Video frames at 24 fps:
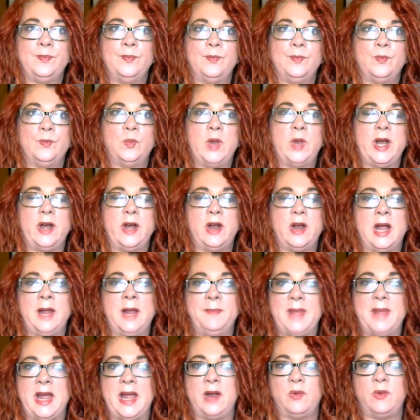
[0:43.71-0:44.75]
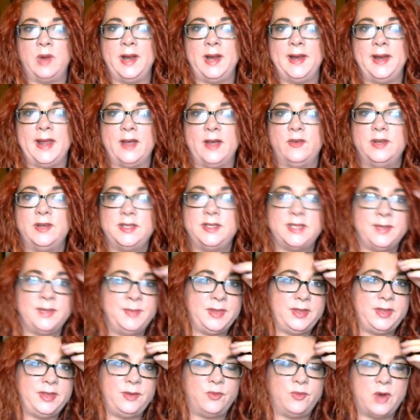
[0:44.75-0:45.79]
where I'm at right now in
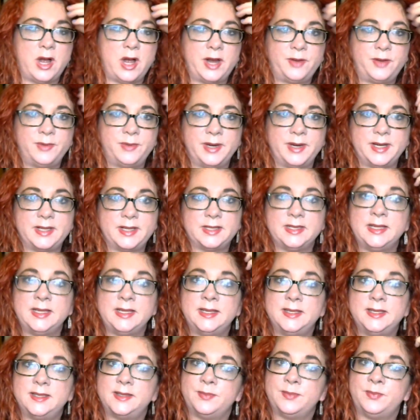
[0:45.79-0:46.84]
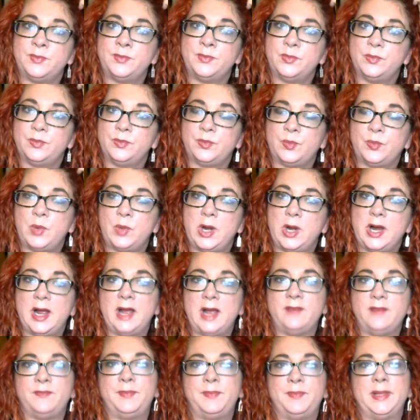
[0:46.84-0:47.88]
Timothy Roderick's is where
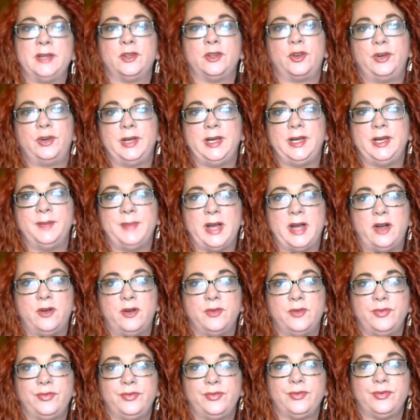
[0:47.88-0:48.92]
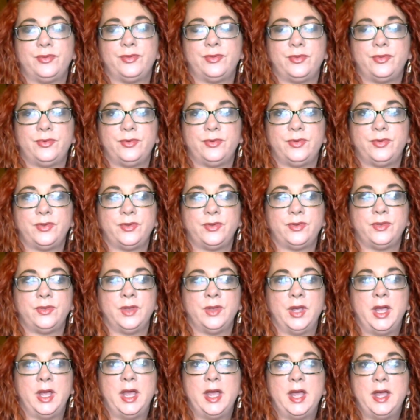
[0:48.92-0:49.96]
I've been learning about
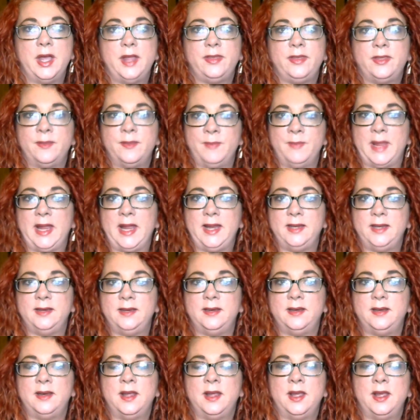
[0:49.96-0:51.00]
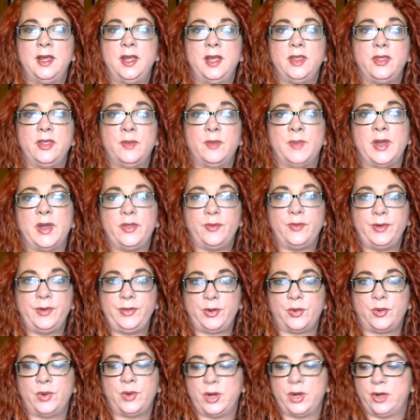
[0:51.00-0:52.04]
the maiden, the mother, and the
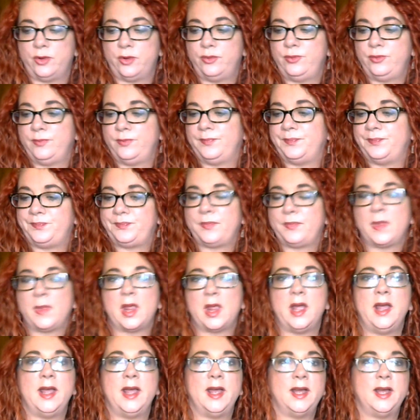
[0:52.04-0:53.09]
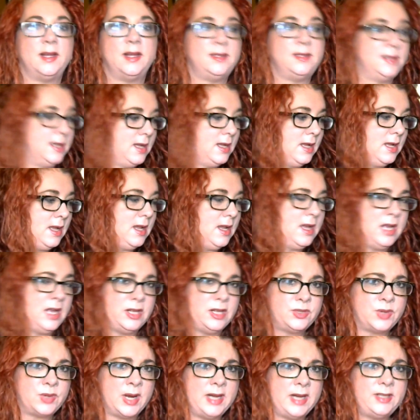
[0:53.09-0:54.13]
crone, and
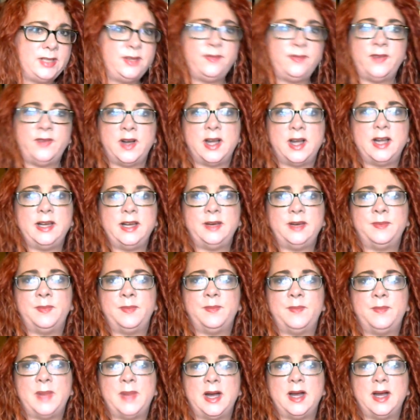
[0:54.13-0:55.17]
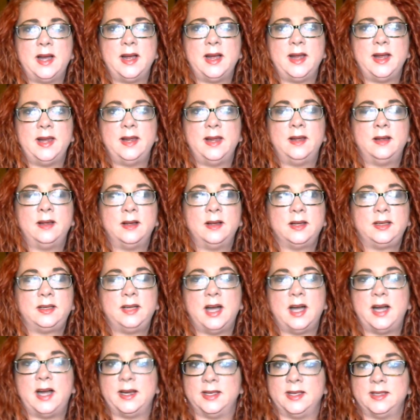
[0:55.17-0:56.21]
trying to find my
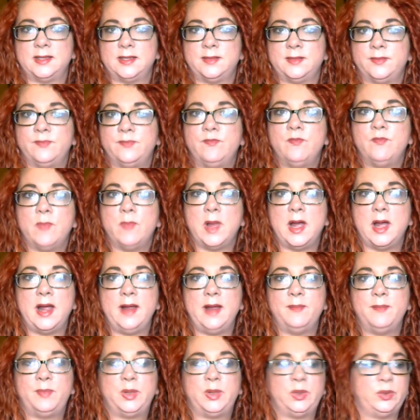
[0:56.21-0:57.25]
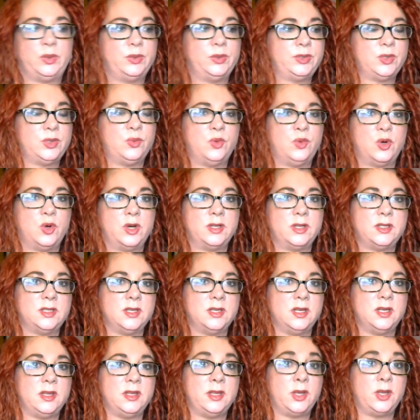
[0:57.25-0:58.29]
goddess. I am pulled towards
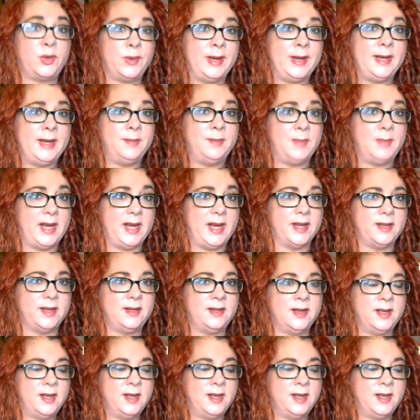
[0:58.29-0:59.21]
the green man,